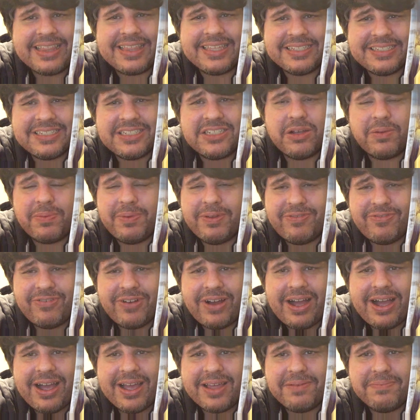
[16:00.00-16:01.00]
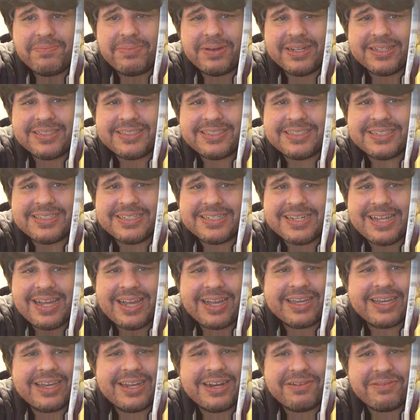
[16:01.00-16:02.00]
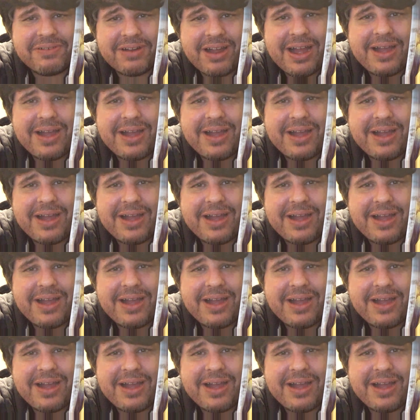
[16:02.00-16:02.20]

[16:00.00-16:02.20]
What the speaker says: think she'll be fine, but it's not going to,